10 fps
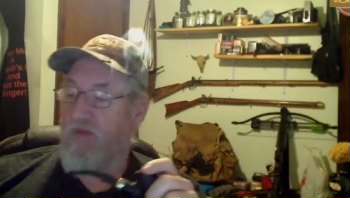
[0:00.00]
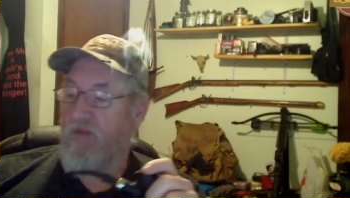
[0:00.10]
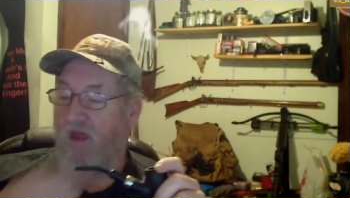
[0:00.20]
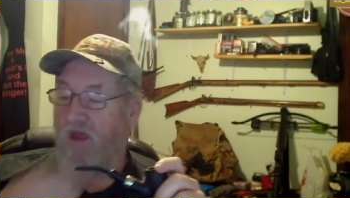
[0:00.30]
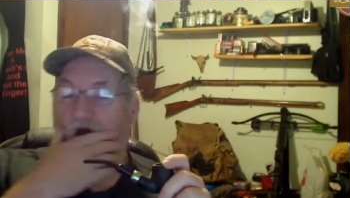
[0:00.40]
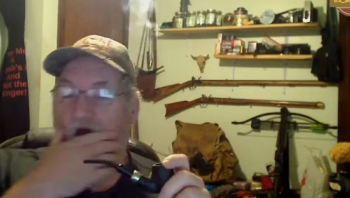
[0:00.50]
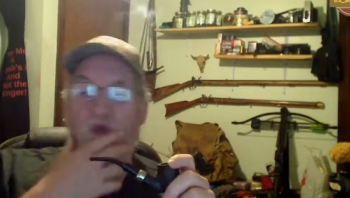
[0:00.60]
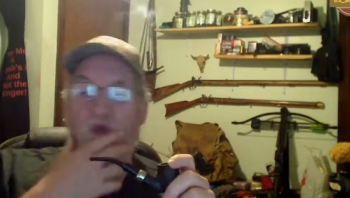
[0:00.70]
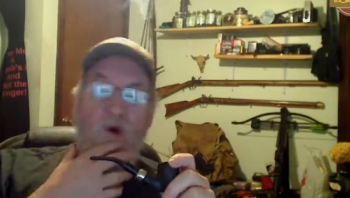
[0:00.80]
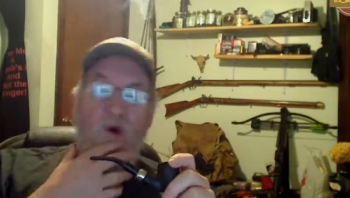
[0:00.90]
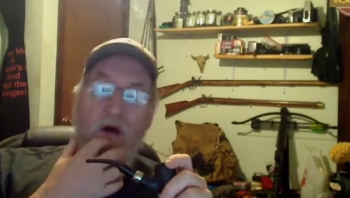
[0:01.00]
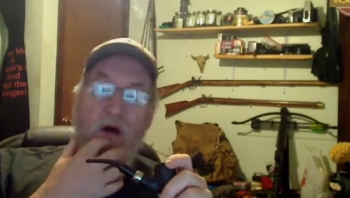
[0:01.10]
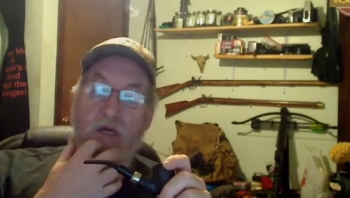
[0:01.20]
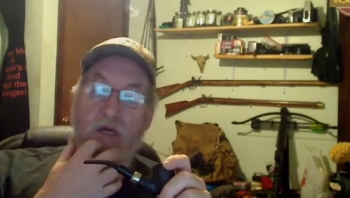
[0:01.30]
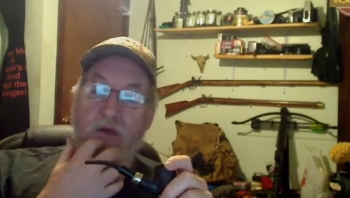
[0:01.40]
Yeah, I do.
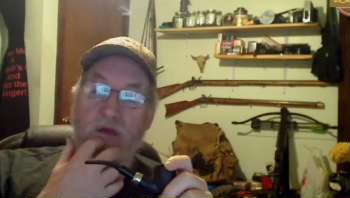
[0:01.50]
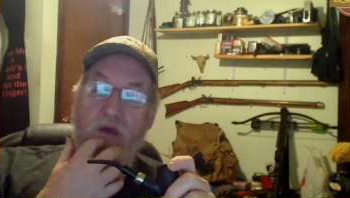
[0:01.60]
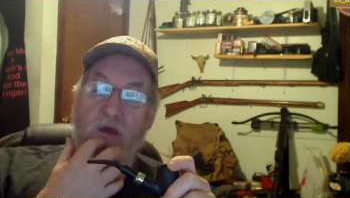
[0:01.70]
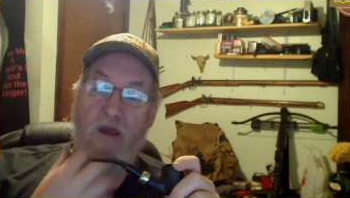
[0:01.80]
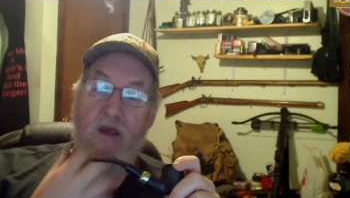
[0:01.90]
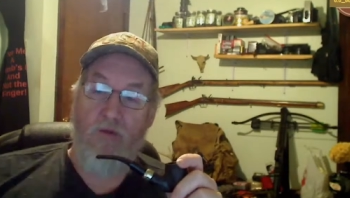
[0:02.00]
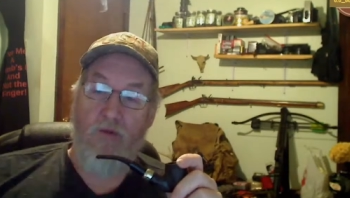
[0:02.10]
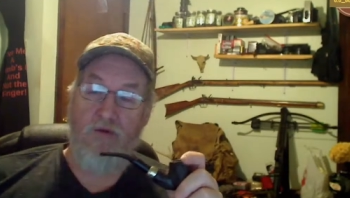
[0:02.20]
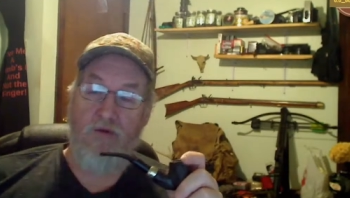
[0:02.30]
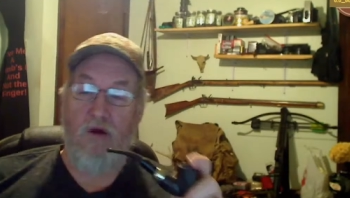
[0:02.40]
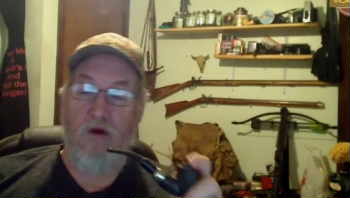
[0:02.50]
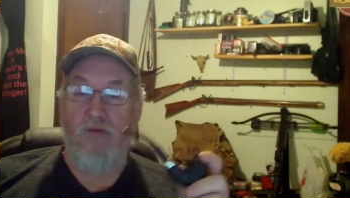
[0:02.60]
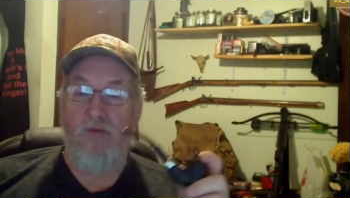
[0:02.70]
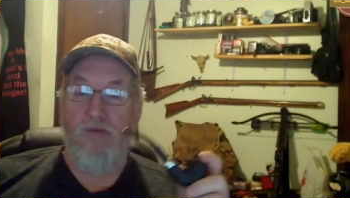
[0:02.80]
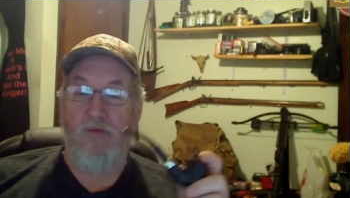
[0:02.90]
We were talking
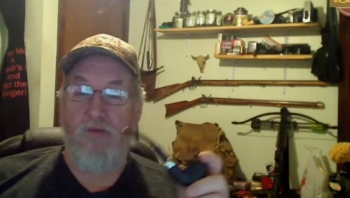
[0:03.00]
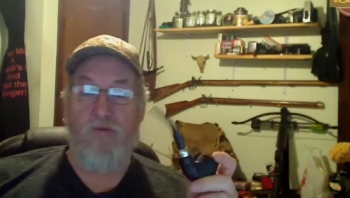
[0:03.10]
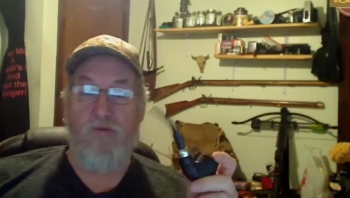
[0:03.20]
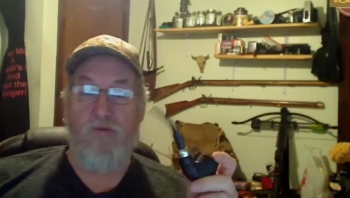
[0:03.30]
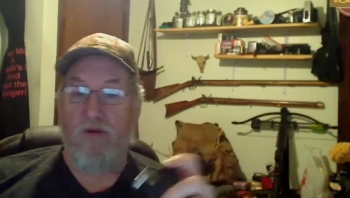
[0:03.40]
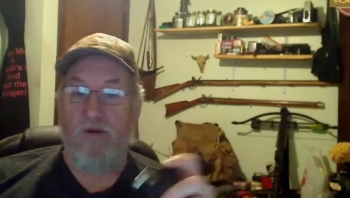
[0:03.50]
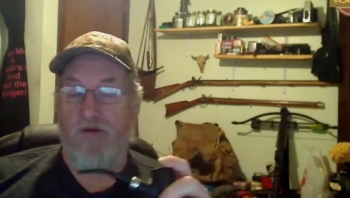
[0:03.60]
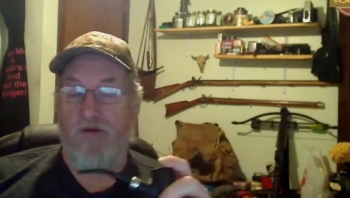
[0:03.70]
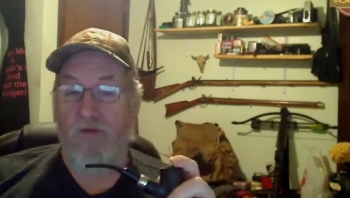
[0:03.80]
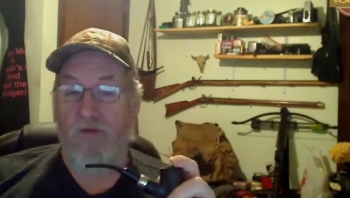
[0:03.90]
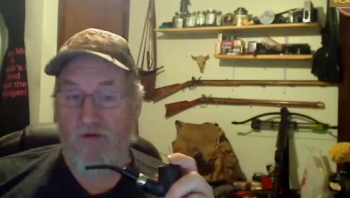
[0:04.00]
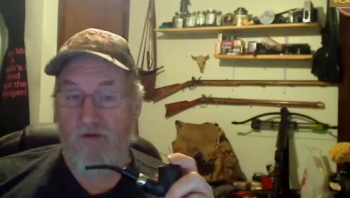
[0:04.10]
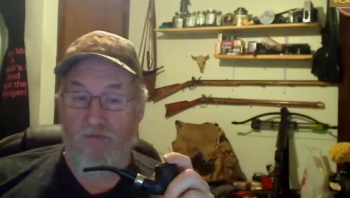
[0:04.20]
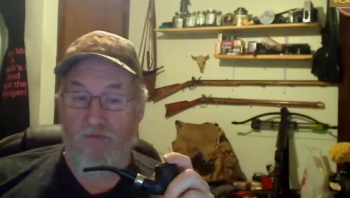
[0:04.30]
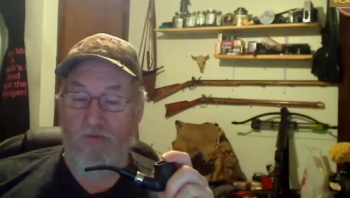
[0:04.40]
because we got into the discussion
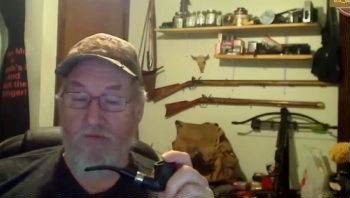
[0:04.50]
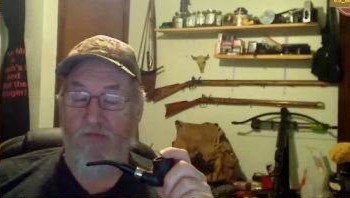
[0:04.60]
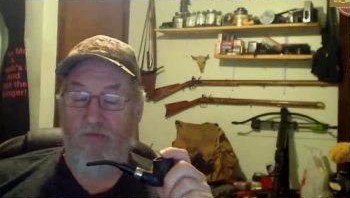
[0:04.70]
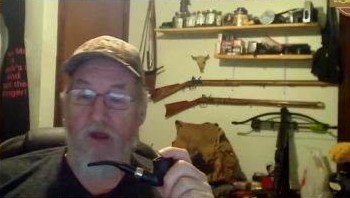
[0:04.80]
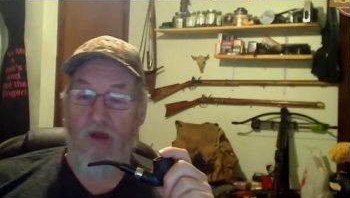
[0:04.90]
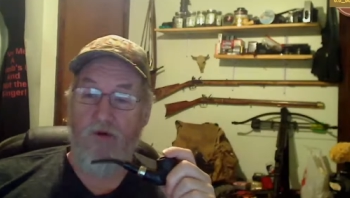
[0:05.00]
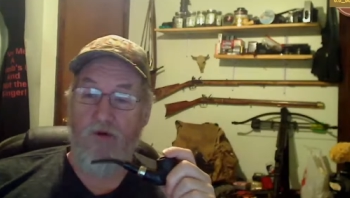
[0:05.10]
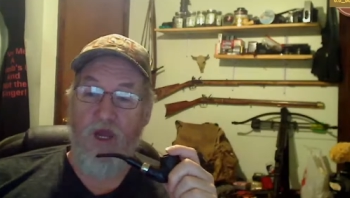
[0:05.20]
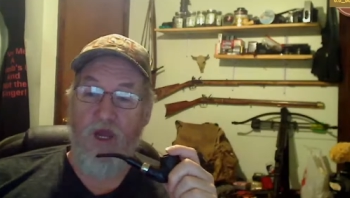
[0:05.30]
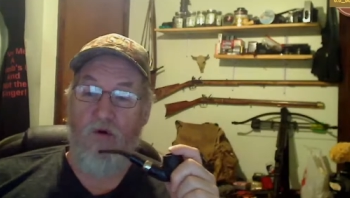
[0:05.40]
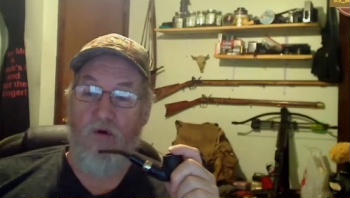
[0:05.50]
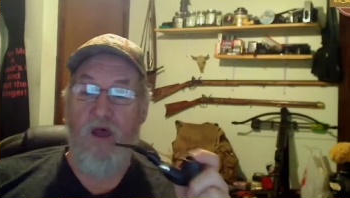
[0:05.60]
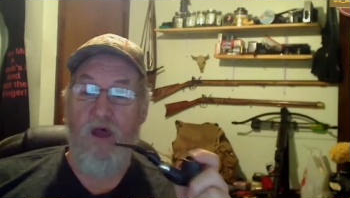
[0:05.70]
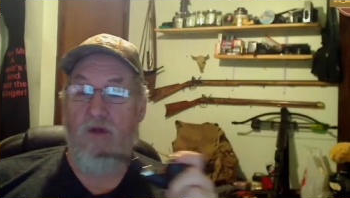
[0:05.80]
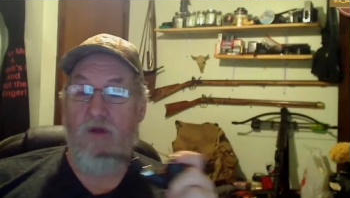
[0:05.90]
of pipes in my other channel. I
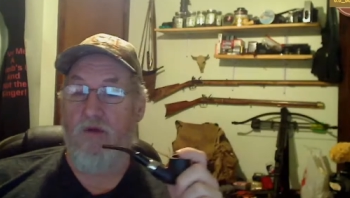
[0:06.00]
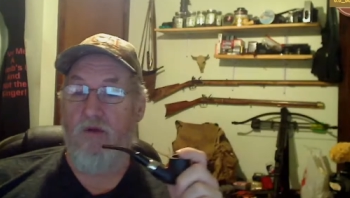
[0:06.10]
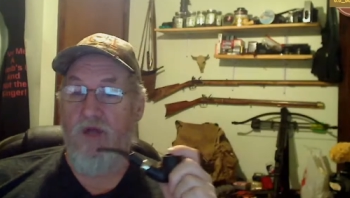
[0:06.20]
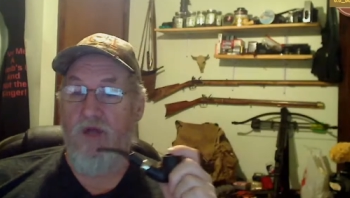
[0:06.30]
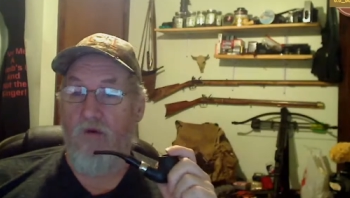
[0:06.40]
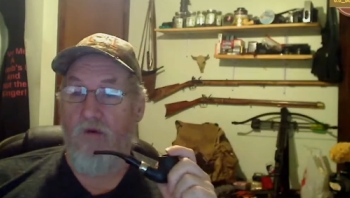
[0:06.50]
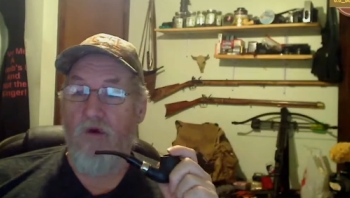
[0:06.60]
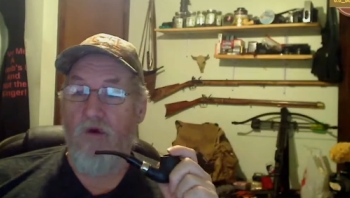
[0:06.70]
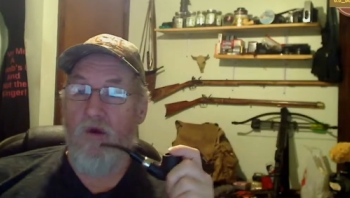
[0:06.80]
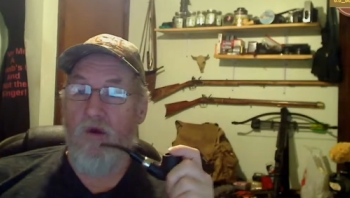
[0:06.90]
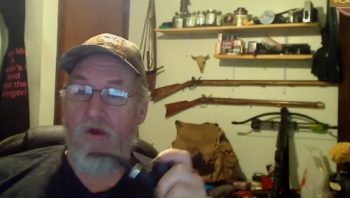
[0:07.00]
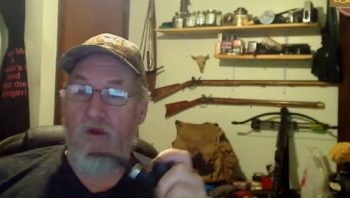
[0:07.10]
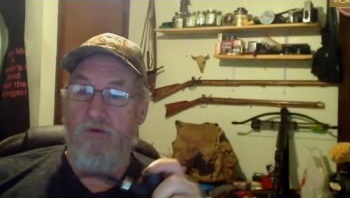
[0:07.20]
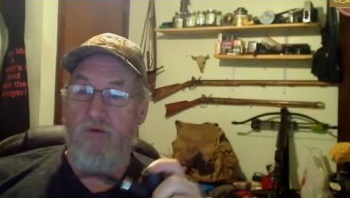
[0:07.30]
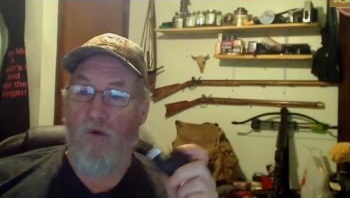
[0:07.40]
have another channel. You
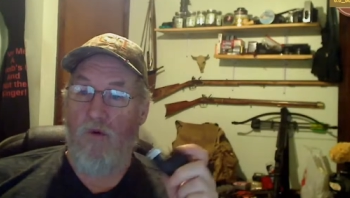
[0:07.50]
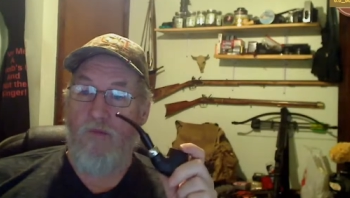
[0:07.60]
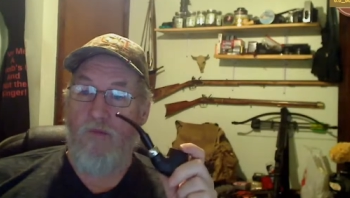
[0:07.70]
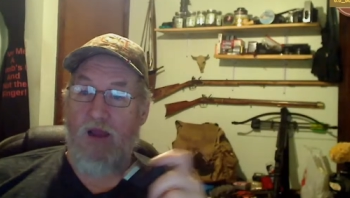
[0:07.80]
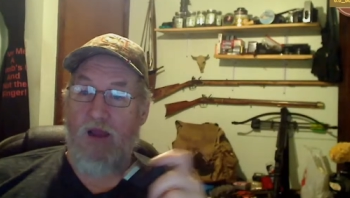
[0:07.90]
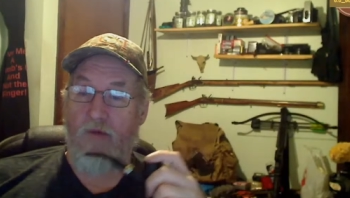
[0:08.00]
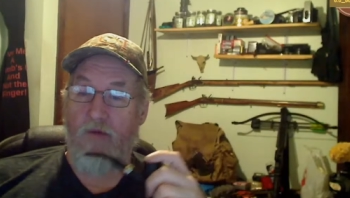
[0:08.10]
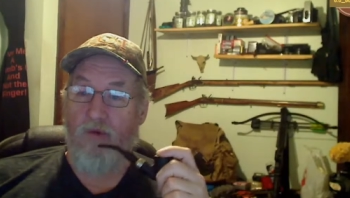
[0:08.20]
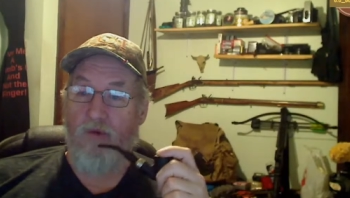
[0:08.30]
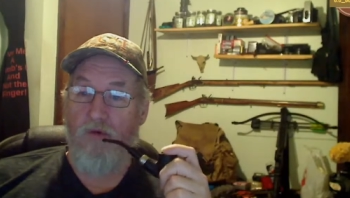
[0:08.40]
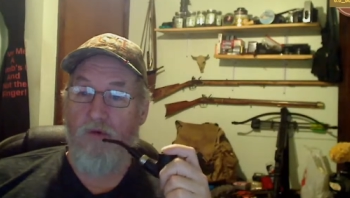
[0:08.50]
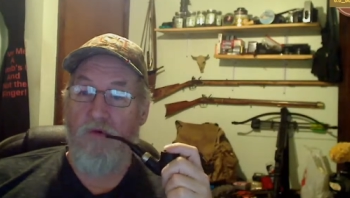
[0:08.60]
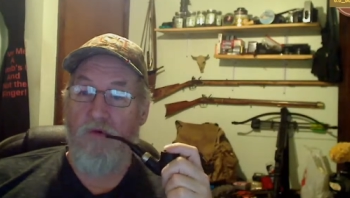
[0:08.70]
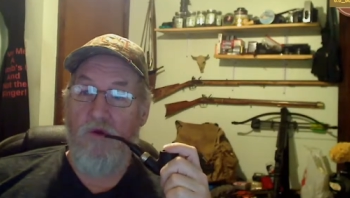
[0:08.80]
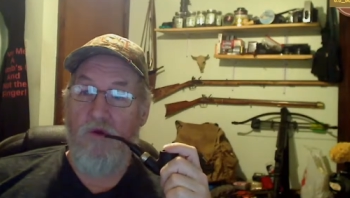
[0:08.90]
can scroll back up through
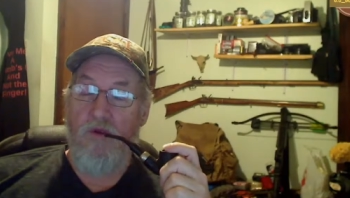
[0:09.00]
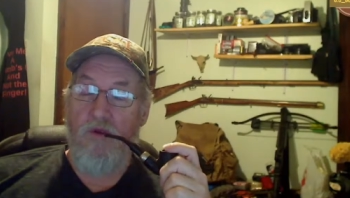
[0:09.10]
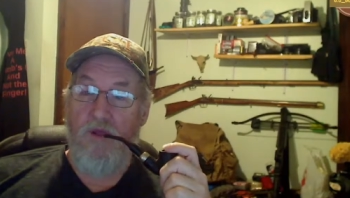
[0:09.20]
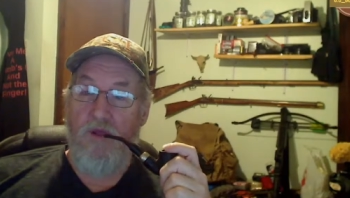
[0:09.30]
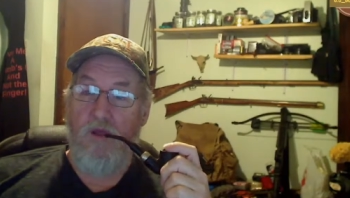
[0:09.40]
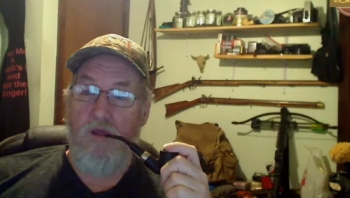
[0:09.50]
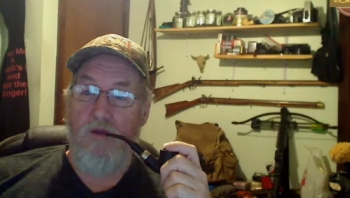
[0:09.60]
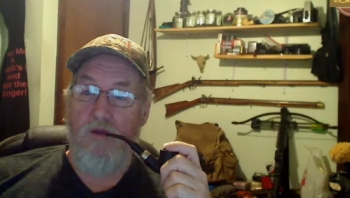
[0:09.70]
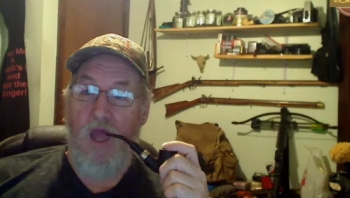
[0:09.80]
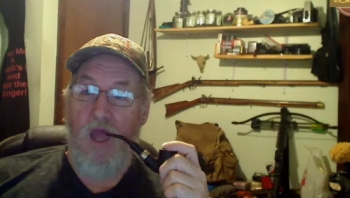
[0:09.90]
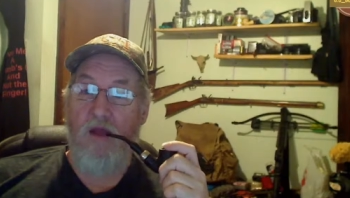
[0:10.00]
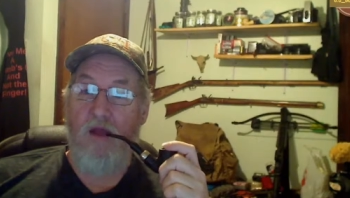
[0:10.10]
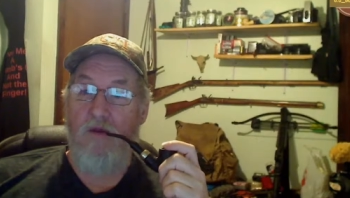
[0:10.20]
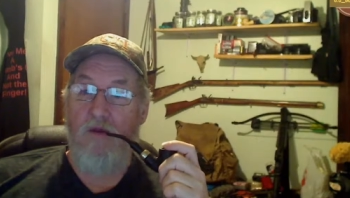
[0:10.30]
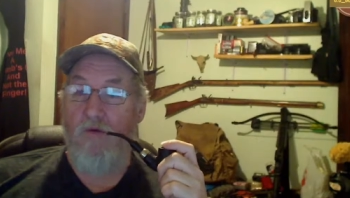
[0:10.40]
the chat
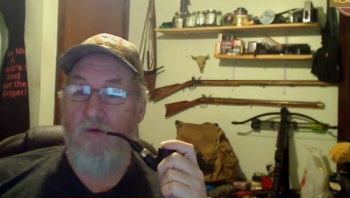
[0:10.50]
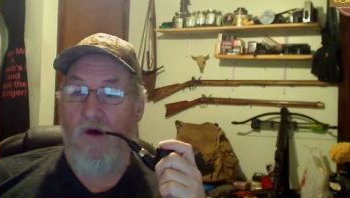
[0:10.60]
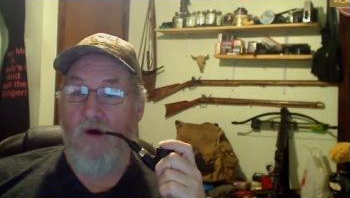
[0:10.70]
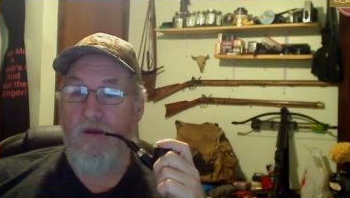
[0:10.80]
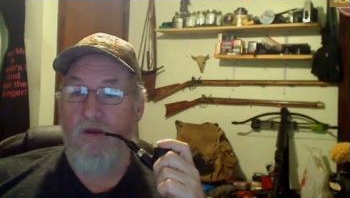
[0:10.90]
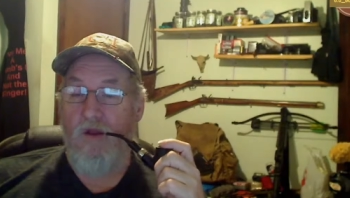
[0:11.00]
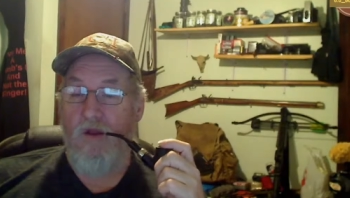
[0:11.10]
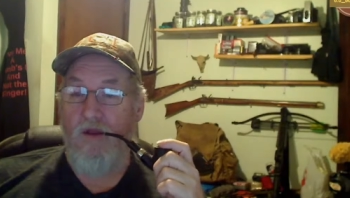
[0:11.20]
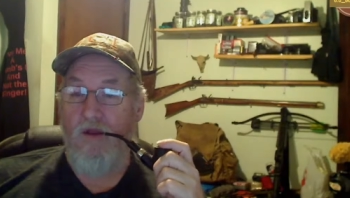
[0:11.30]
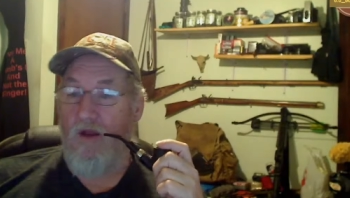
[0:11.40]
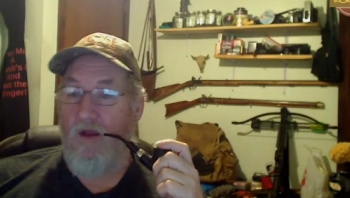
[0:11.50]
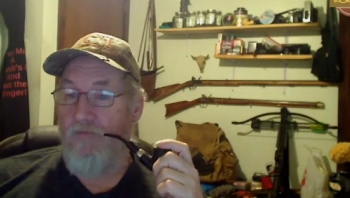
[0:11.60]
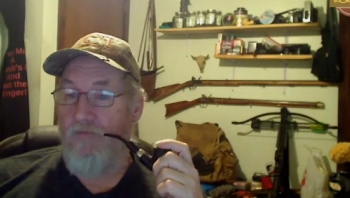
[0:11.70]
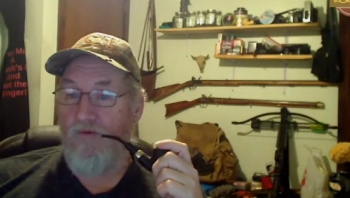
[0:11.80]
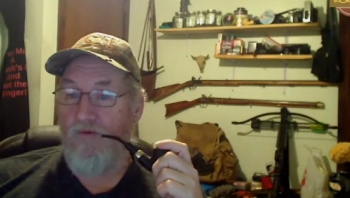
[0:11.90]
and you'll find the link that I
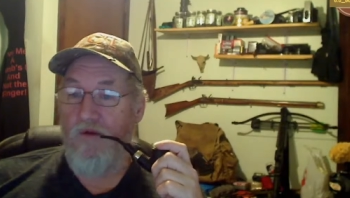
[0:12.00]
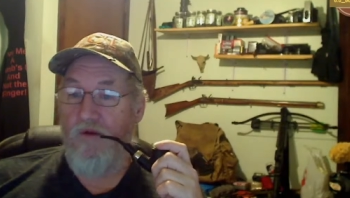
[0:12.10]
posted